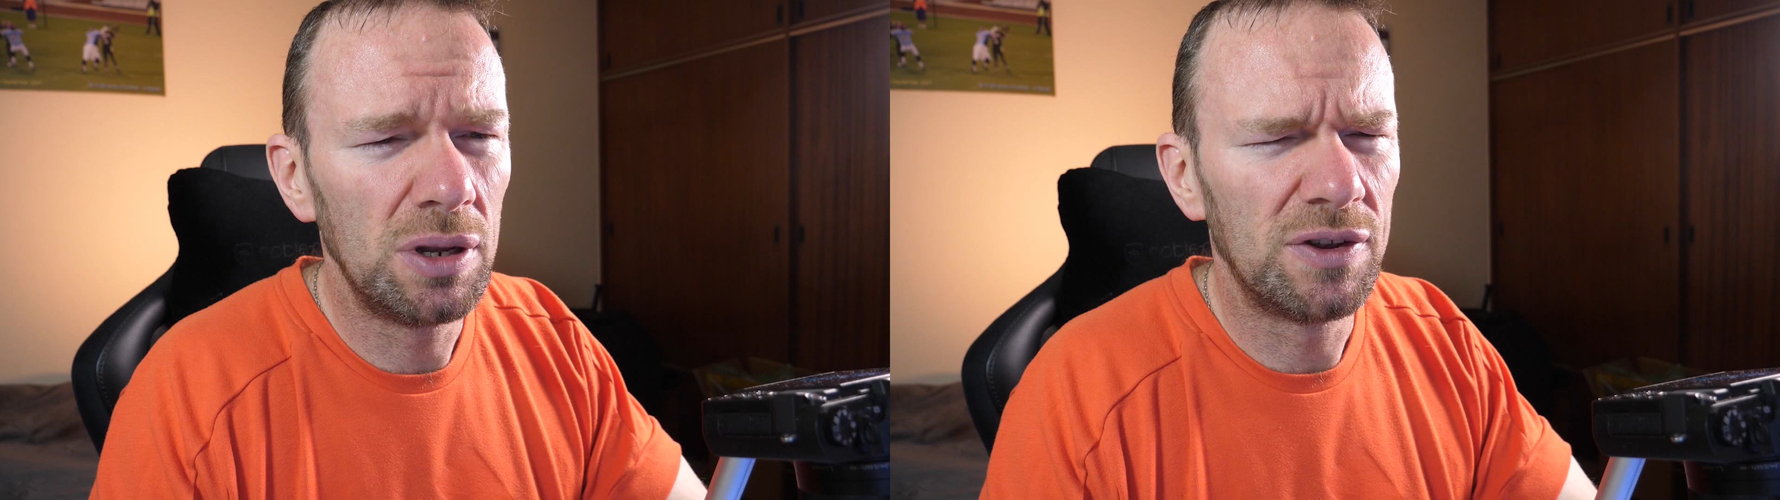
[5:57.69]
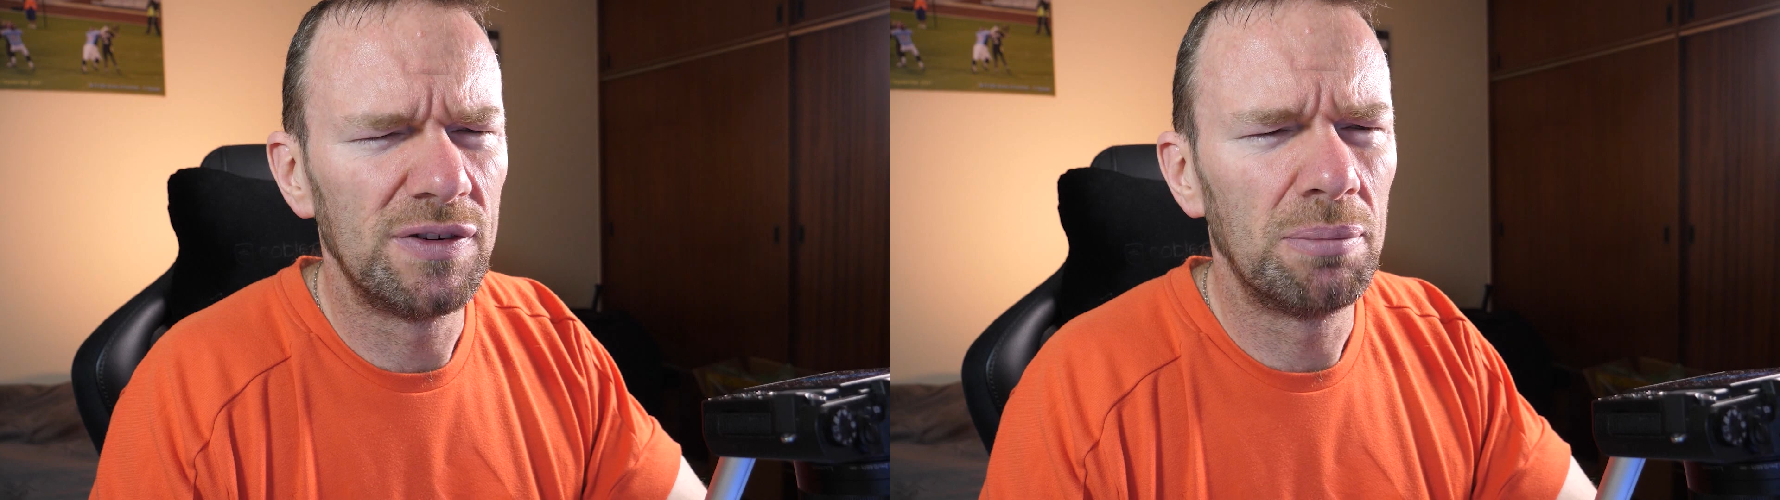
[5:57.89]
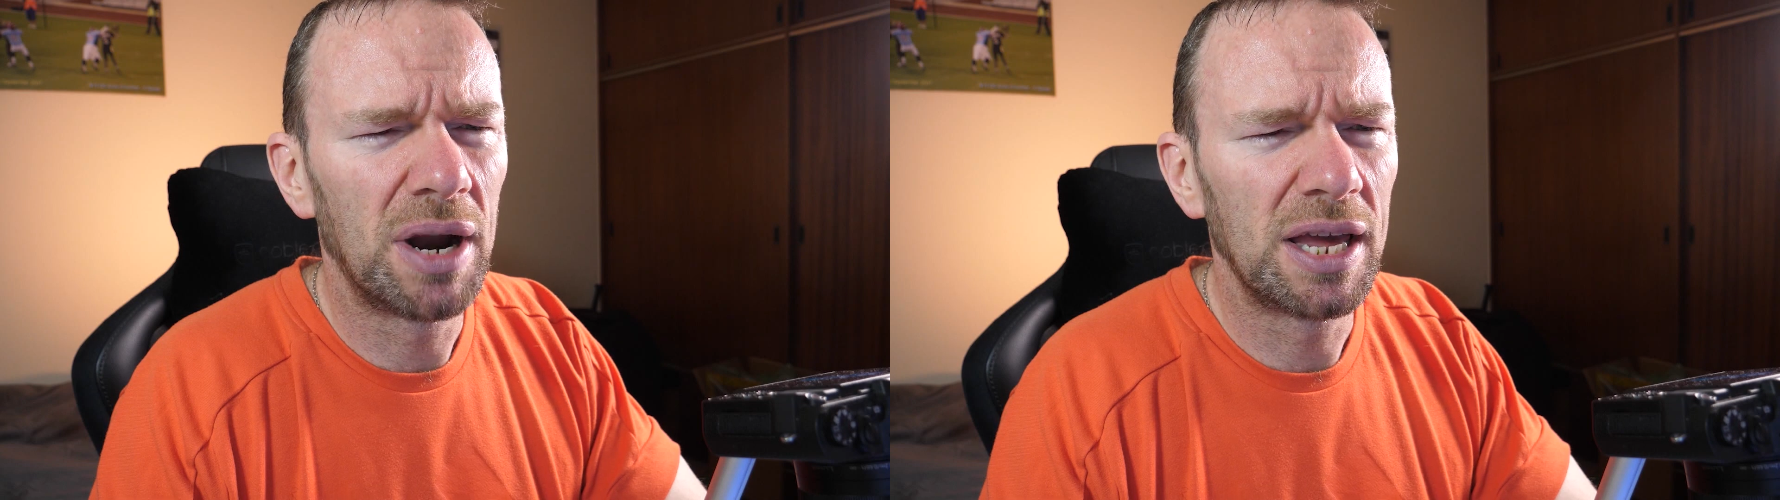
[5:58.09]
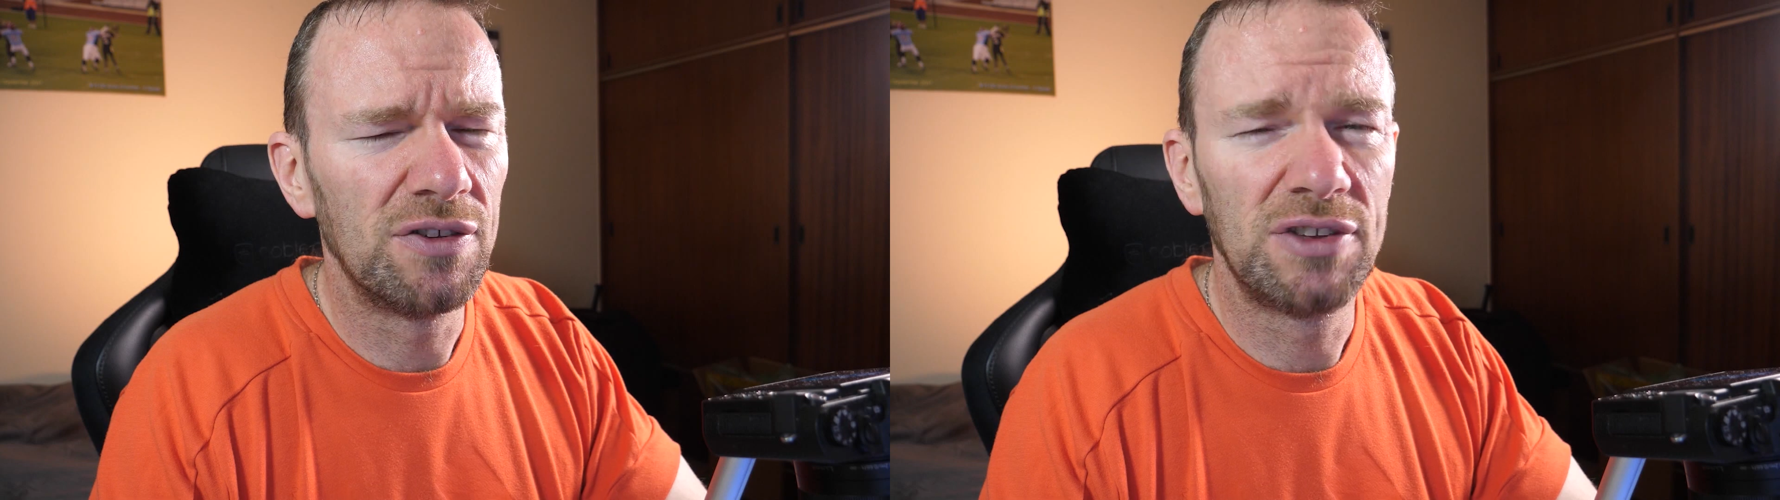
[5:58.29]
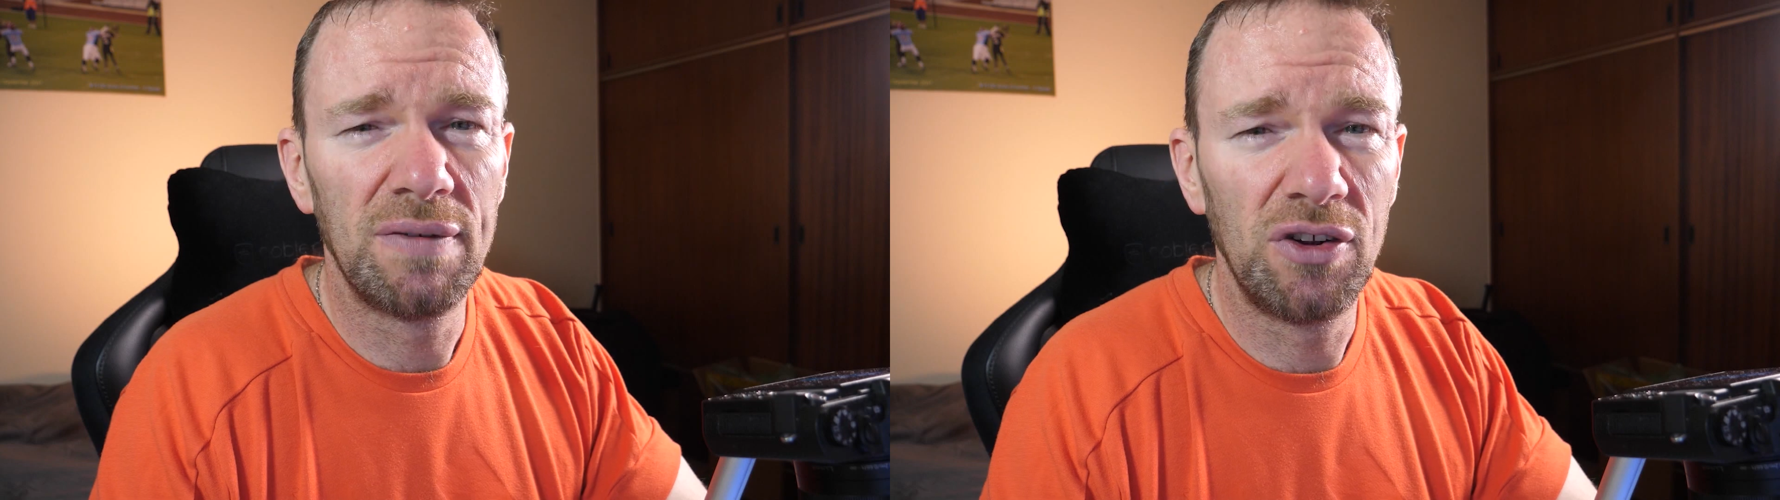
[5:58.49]
it says in
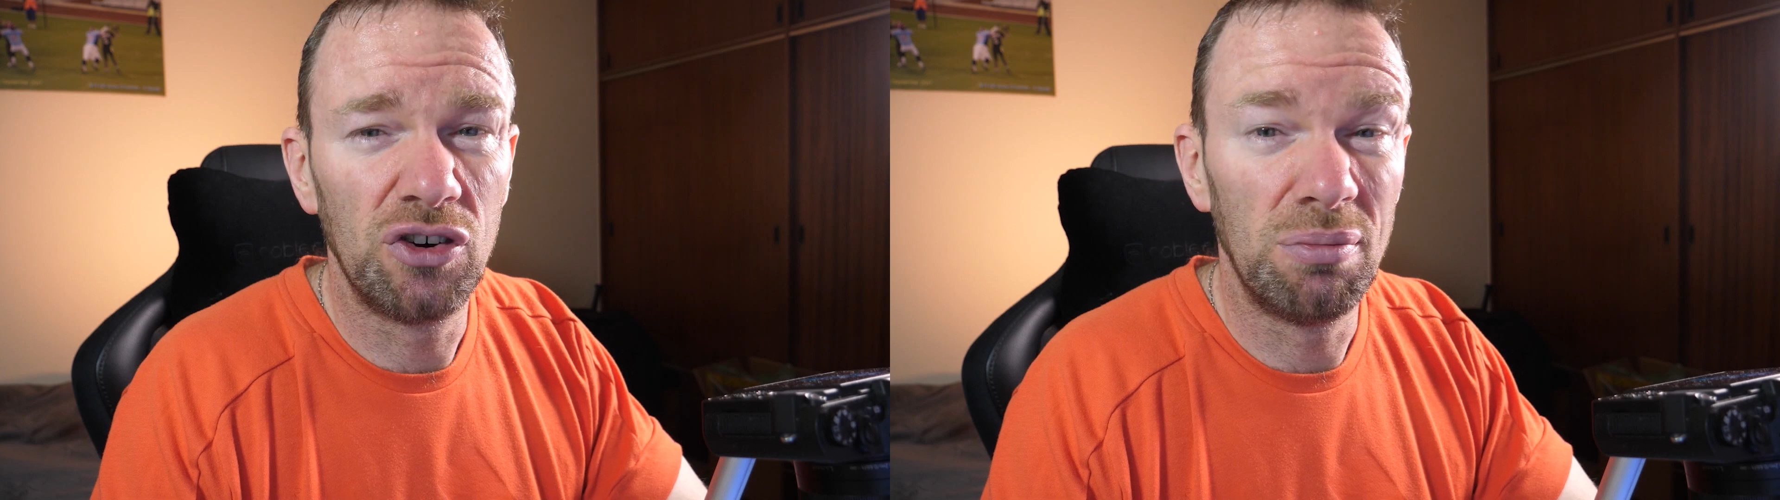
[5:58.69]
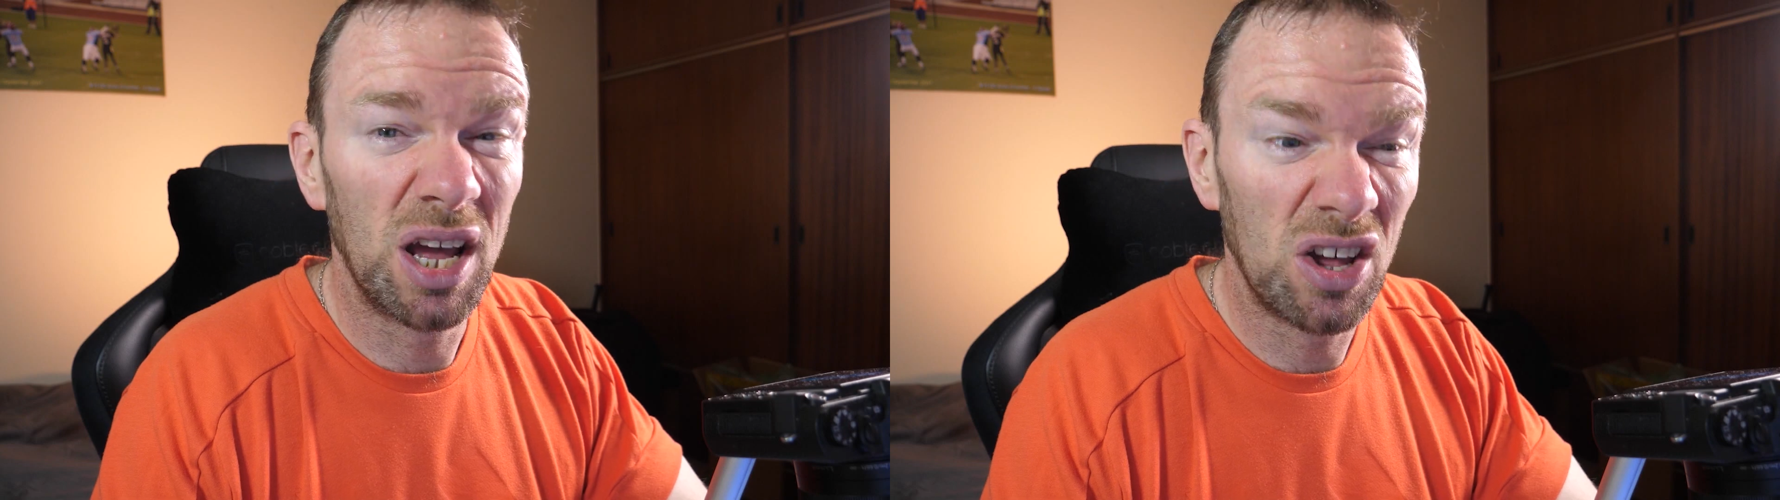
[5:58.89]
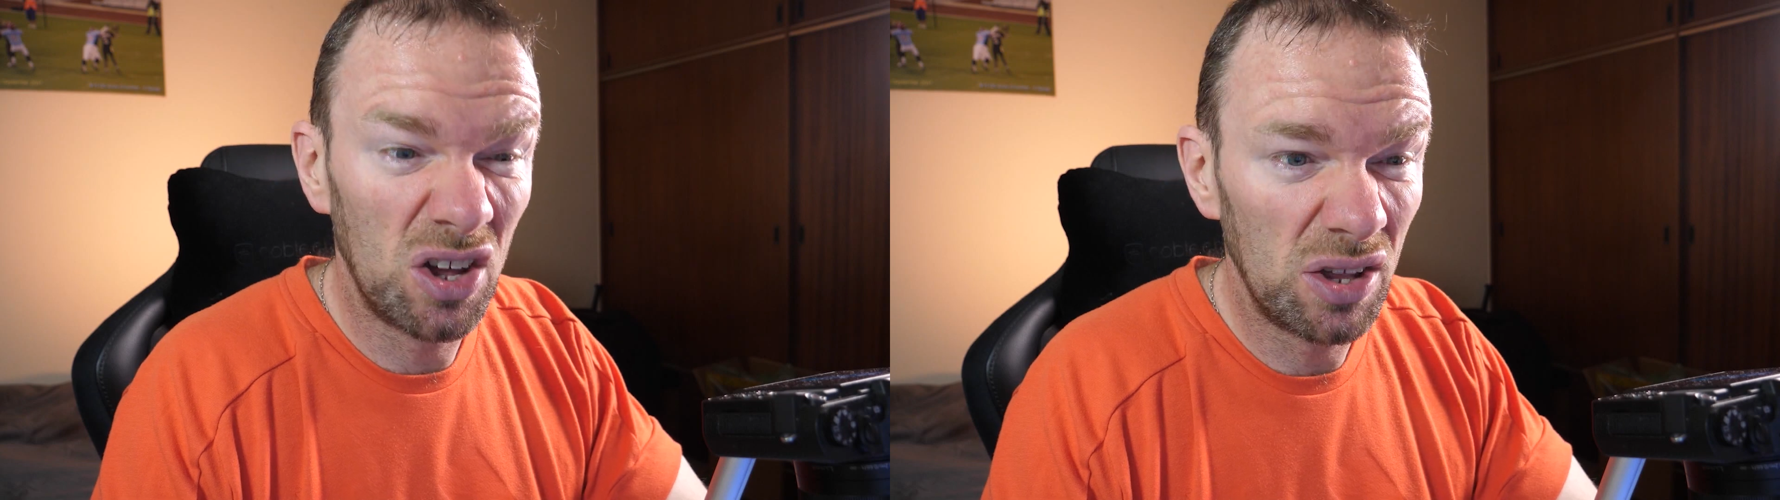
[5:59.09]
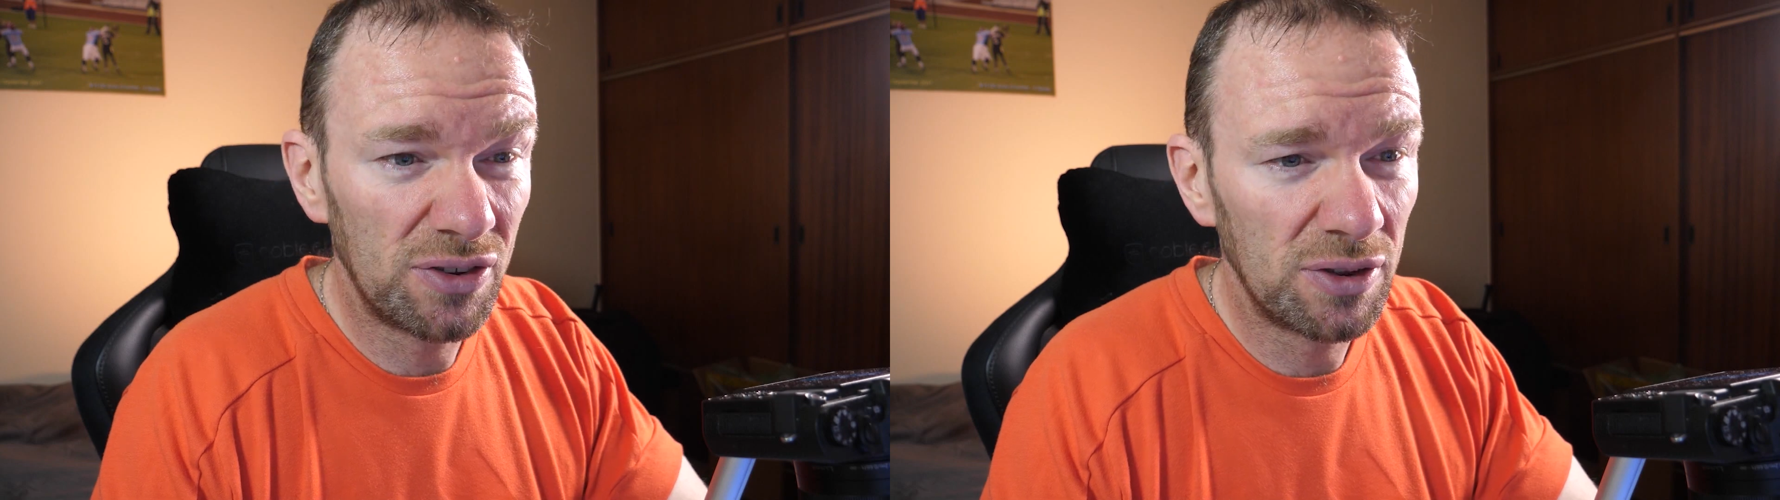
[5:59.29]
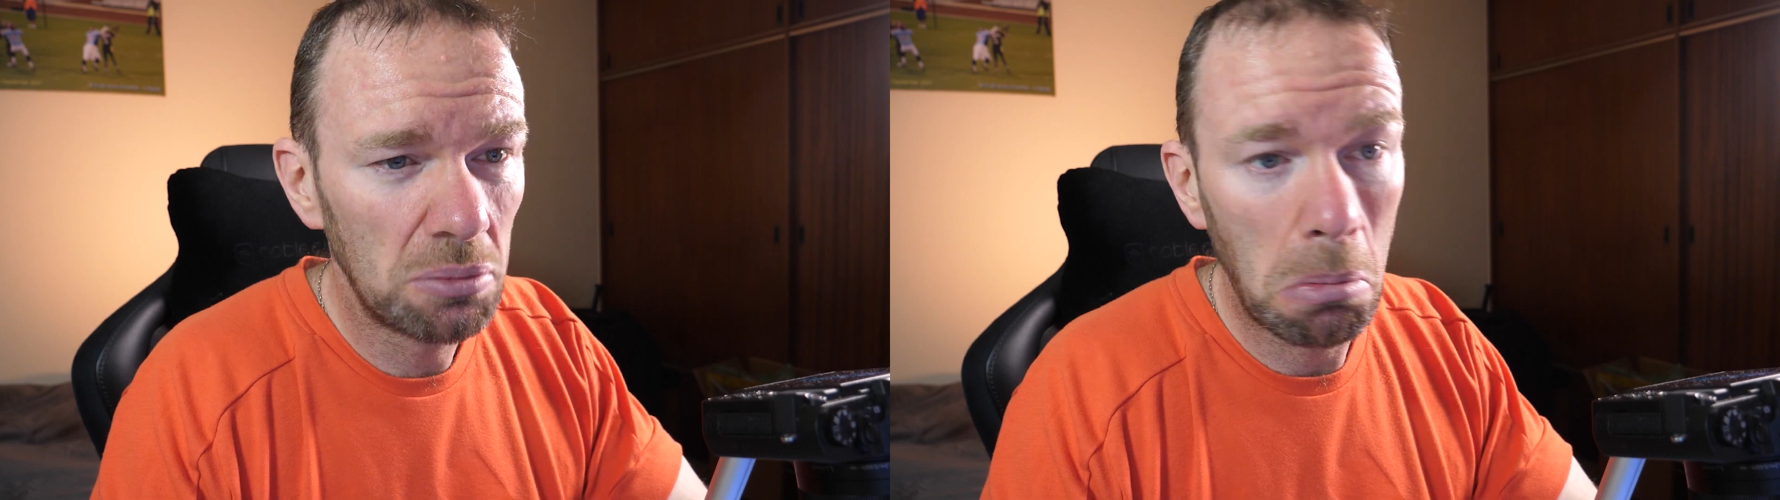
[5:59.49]
brackets 700 MHz.